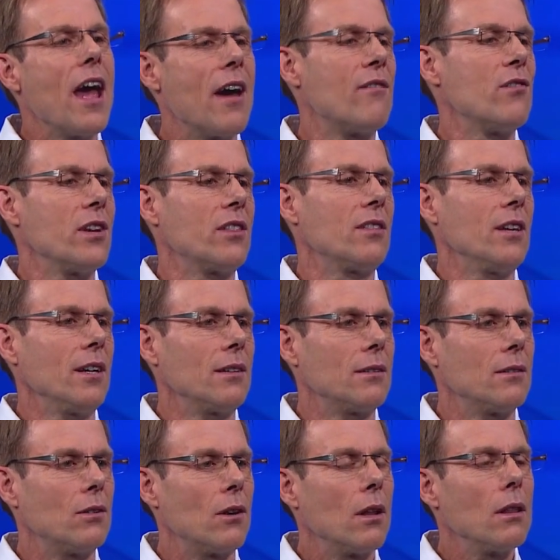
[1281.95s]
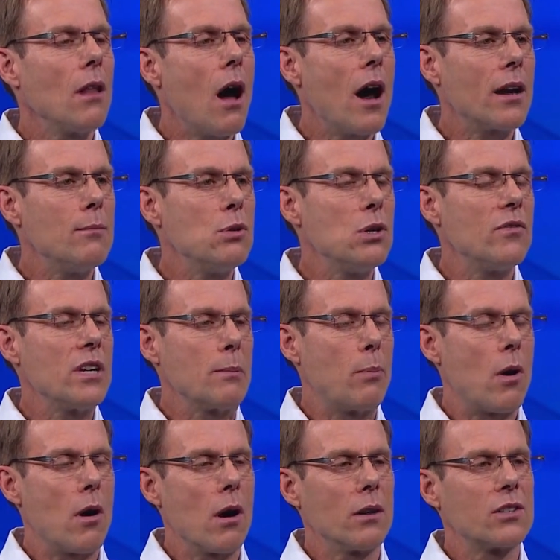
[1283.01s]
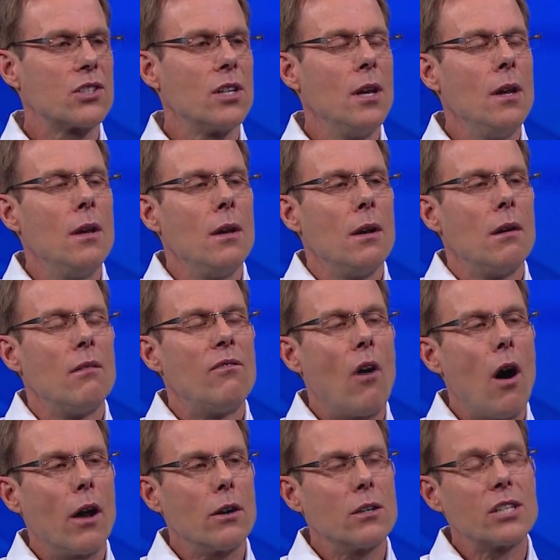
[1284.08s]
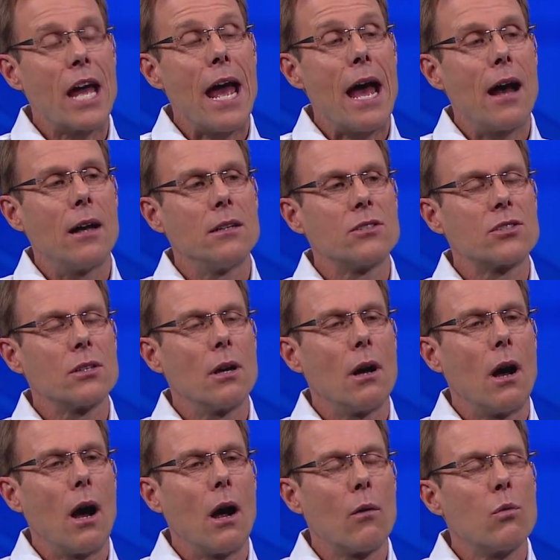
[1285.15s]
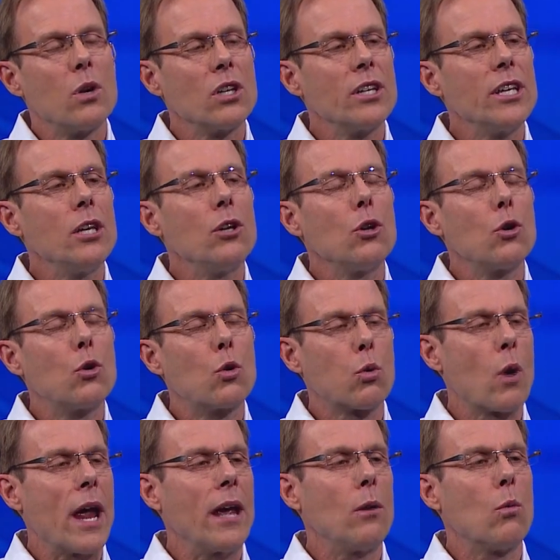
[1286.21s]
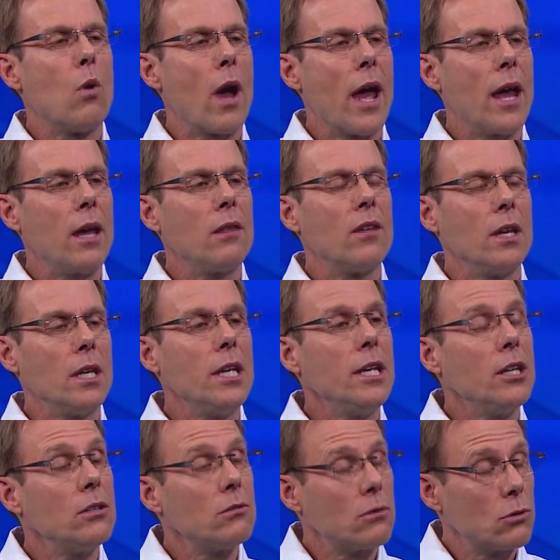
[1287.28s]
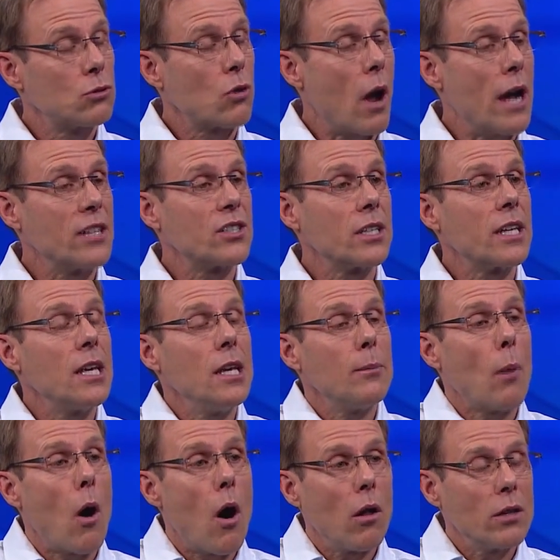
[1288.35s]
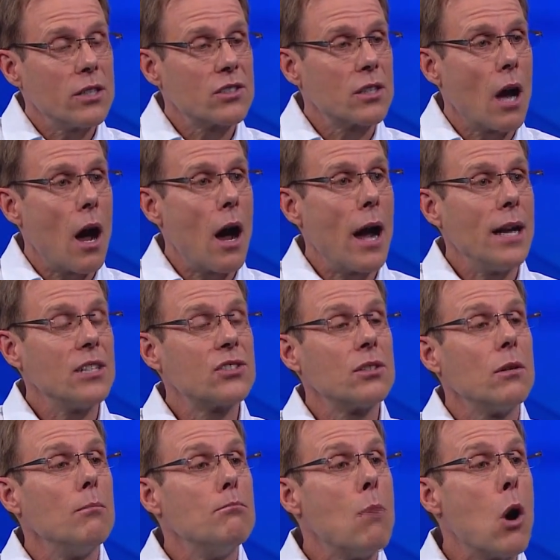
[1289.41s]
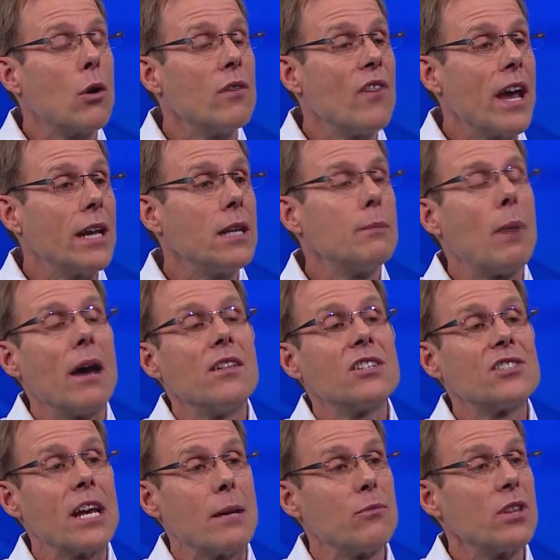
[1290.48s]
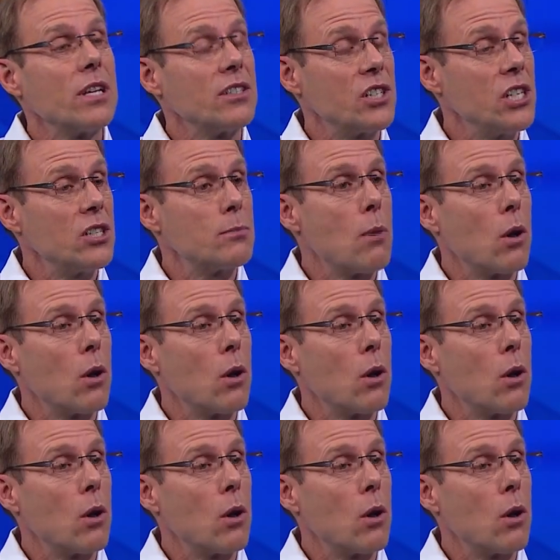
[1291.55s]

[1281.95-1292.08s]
everything. There are a lot of moving parts. Vaughters has a really great way that he tries to keep all his guys motivated by the same things he's